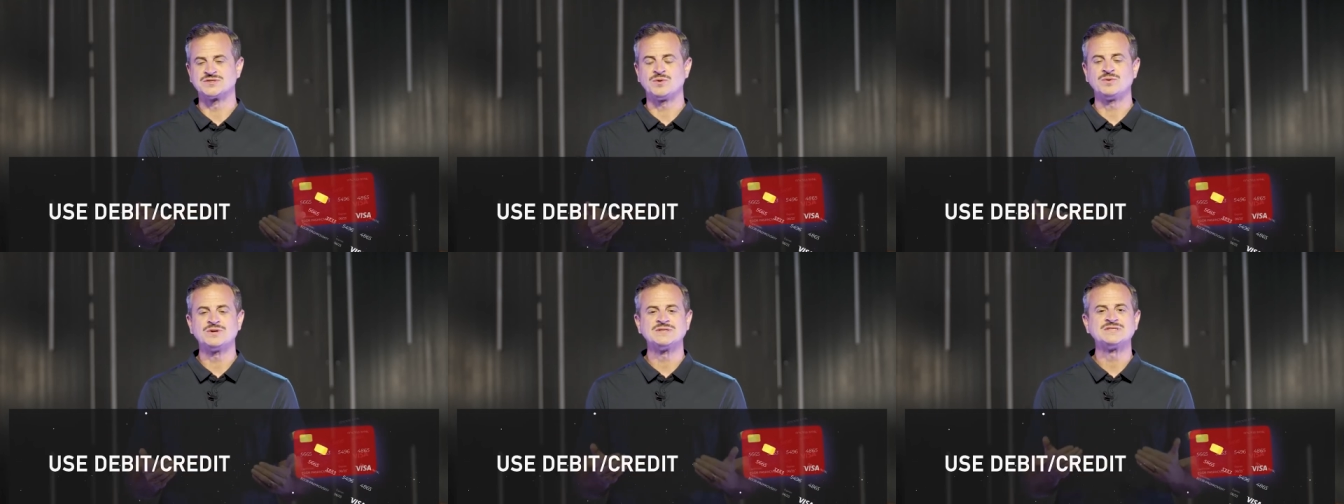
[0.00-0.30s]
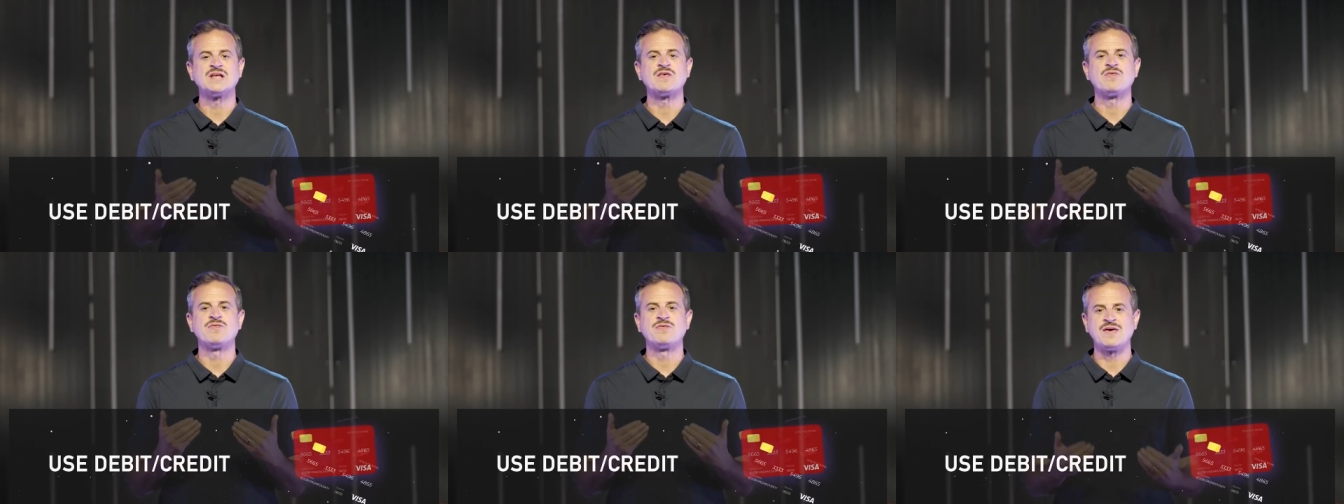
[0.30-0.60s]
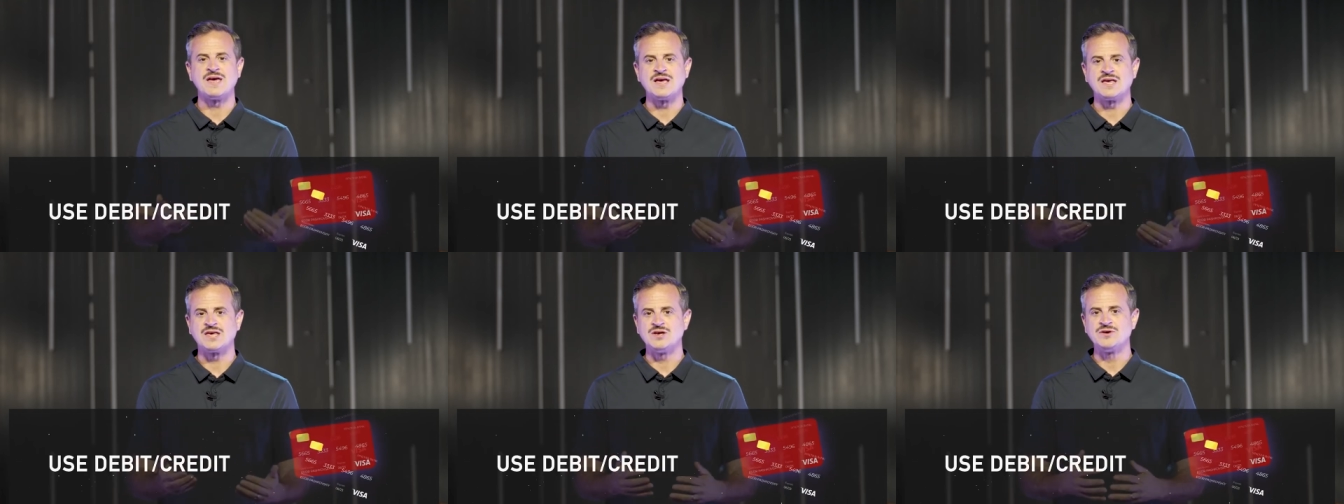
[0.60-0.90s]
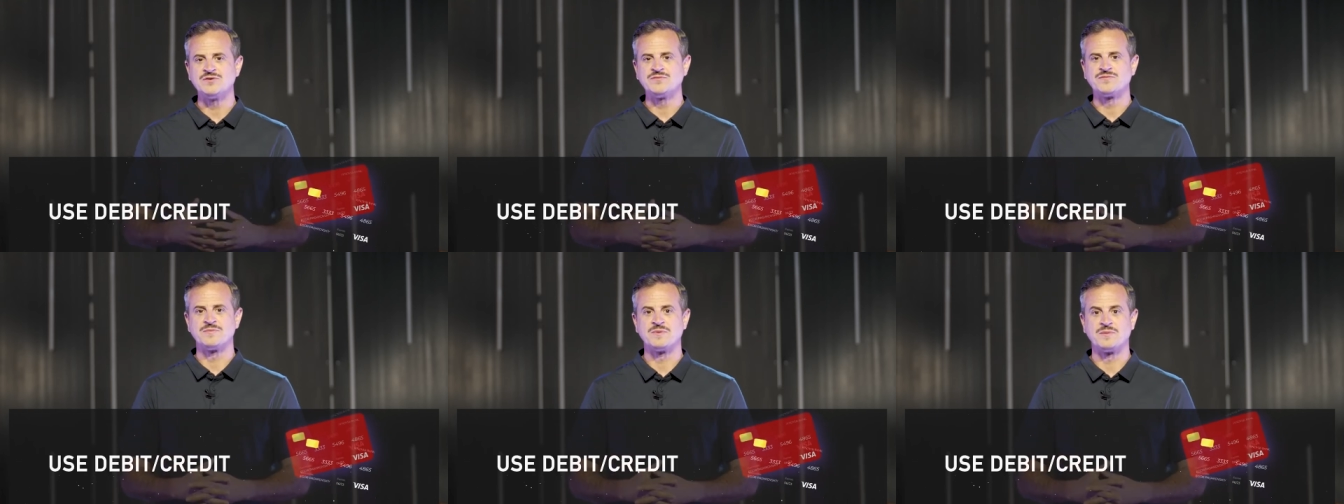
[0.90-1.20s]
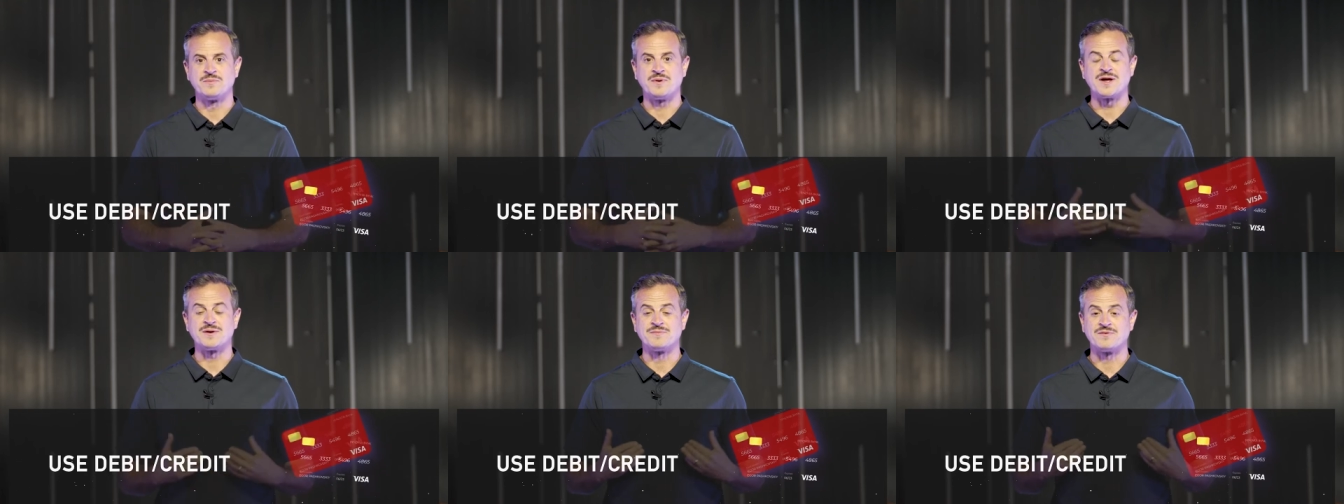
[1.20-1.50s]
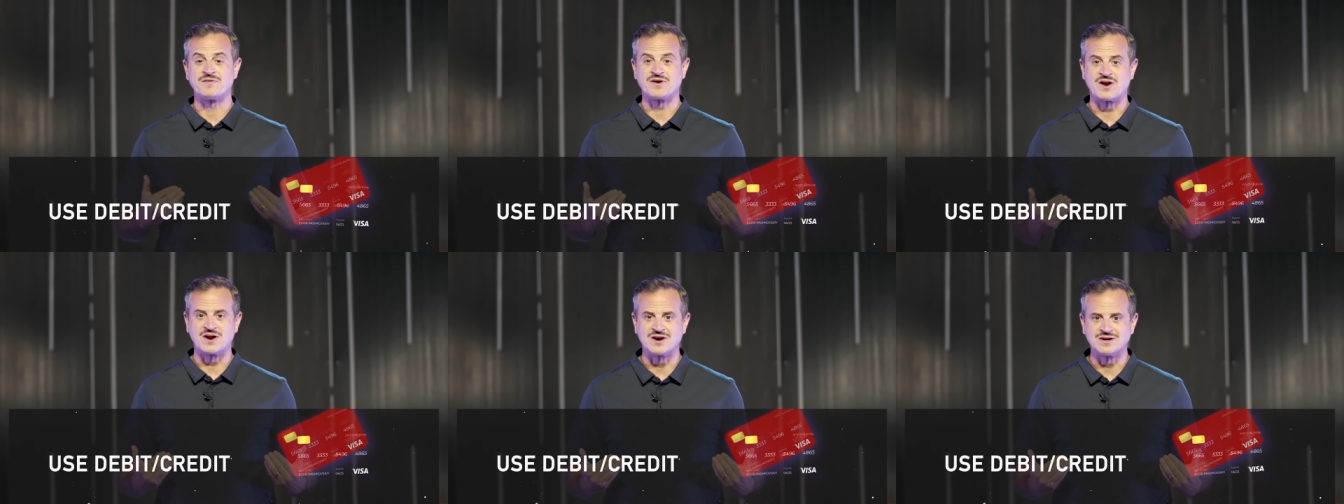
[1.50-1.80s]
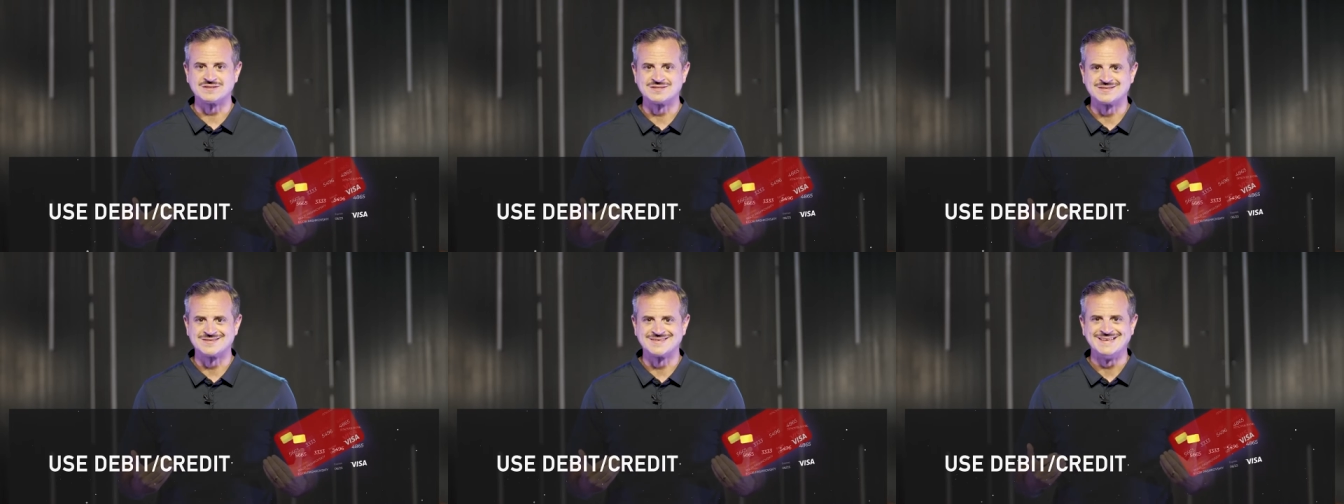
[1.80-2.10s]
So I want to say thank you from the bottom of our
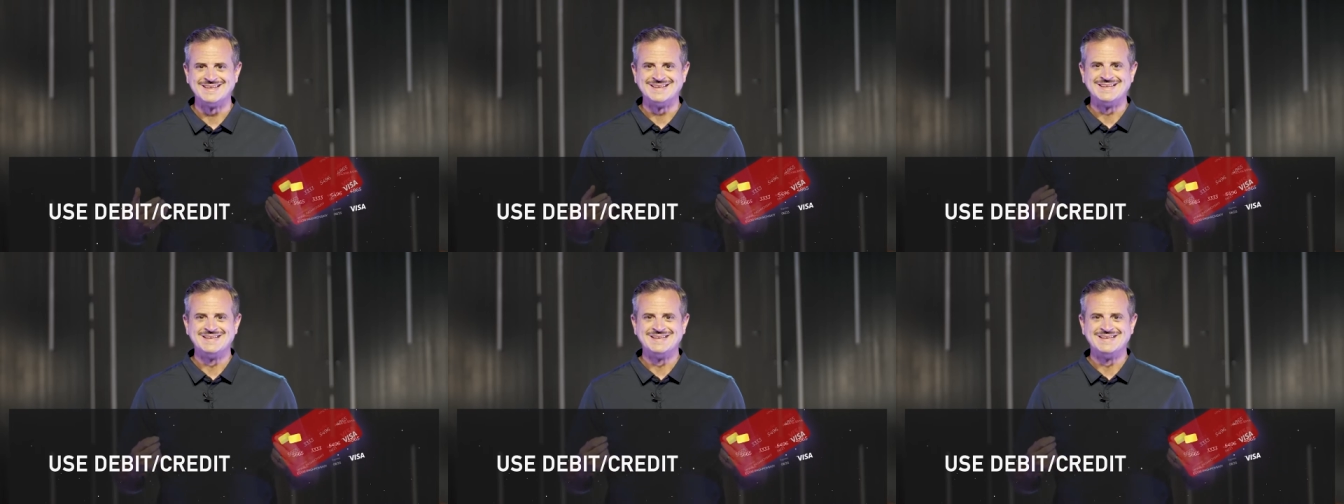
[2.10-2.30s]
hearts